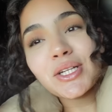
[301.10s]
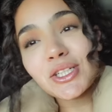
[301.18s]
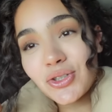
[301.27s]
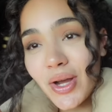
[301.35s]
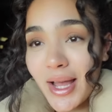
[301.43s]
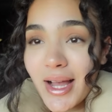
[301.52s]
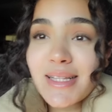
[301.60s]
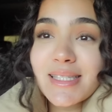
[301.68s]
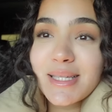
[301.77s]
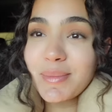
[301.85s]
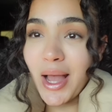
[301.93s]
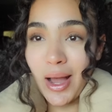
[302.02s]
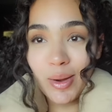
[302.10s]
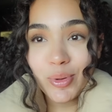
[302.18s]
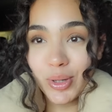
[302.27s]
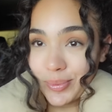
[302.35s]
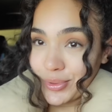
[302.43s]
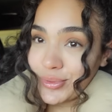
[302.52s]
gonna try on some
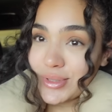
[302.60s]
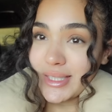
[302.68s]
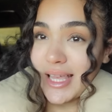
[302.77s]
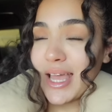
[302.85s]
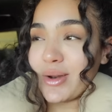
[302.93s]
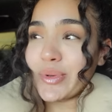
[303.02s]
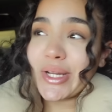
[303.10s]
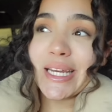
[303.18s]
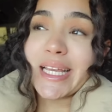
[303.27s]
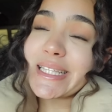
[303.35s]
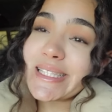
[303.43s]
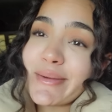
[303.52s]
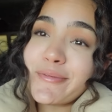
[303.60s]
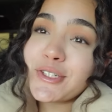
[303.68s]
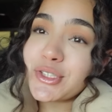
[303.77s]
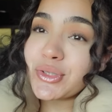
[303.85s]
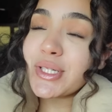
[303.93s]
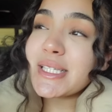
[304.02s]
cowboy boots and we're gonna get some for
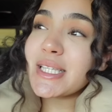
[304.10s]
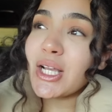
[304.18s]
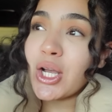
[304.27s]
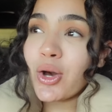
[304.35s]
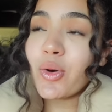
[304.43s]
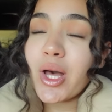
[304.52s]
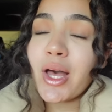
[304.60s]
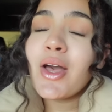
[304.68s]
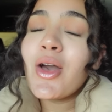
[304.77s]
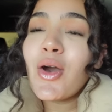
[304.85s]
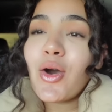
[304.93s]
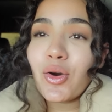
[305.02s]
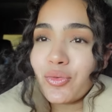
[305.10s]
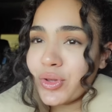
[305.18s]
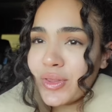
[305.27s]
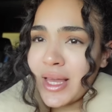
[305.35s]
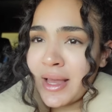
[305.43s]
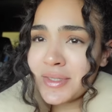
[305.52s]
Julius and Koa. Hopefully
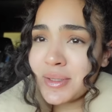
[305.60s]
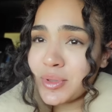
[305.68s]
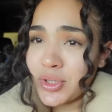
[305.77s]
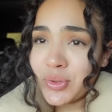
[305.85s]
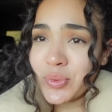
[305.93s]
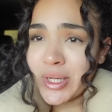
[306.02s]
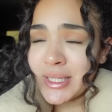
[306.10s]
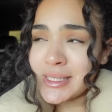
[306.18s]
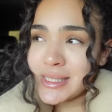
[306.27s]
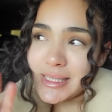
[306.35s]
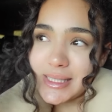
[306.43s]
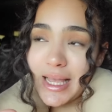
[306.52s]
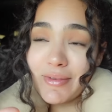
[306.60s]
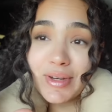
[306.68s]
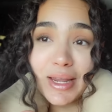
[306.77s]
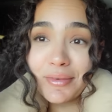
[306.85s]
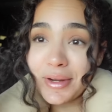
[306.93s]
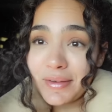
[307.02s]
they have some cute ones. I've
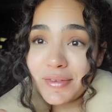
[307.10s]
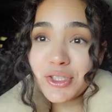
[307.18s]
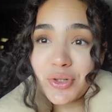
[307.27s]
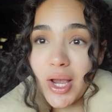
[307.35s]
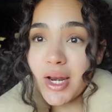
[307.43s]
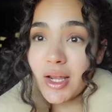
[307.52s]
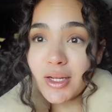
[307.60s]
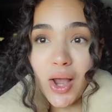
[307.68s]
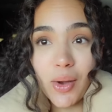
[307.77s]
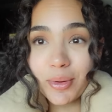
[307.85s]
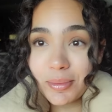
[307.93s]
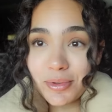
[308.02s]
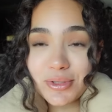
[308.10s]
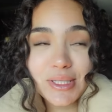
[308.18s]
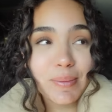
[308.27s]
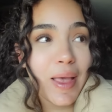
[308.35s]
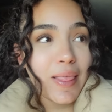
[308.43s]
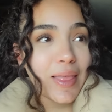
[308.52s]
never even tried on cowboy boots
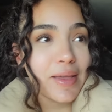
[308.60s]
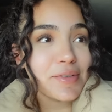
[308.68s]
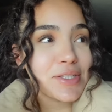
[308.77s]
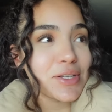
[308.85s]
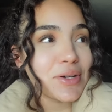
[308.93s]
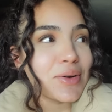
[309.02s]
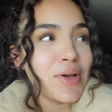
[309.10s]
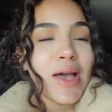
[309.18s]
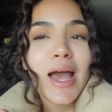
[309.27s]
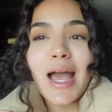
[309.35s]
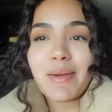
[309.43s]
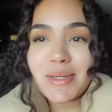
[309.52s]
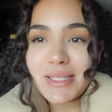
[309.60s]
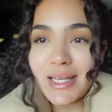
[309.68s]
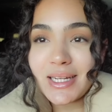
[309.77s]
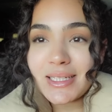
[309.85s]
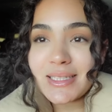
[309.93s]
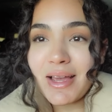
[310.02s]
in my life, so I'm
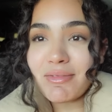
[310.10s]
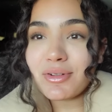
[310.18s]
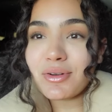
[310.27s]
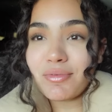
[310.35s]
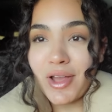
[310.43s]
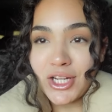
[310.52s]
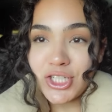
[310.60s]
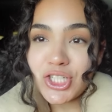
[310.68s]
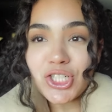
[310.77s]
excited to have a little fashion